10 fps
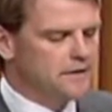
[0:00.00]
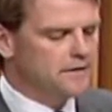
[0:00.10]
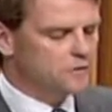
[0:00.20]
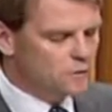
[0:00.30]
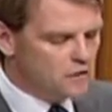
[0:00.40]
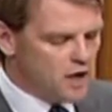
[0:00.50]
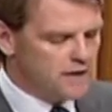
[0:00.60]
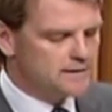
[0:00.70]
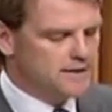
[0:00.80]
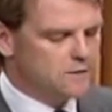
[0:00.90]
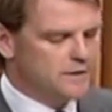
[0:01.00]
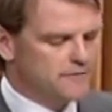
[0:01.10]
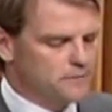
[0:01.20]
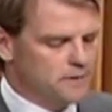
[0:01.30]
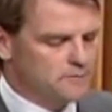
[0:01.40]
this will not take away
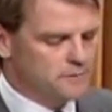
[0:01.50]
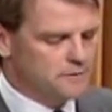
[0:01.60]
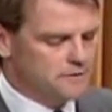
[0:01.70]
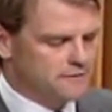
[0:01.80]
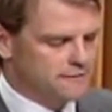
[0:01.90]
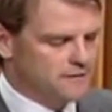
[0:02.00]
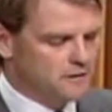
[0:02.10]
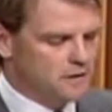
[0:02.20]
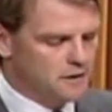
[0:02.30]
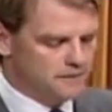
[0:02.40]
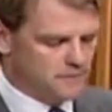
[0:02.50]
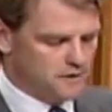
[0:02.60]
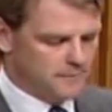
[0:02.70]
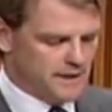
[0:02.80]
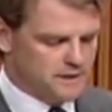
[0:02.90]
from our commitment to fulfill all of our
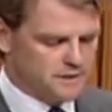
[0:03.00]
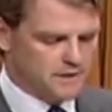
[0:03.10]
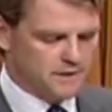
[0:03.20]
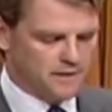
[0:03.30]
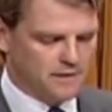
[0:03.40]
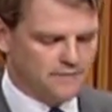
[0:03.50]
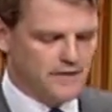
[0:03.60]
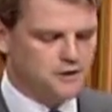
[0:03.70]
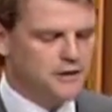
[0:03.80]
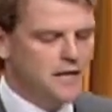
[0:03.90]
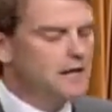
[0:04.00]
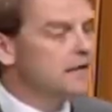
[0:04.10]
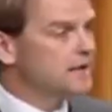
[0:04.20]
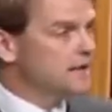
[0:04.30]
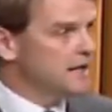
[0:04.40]
obligations under the Convention.
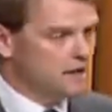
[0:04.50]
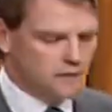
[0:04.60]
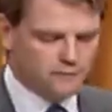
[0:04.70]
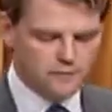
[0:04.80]
The Canadian Armed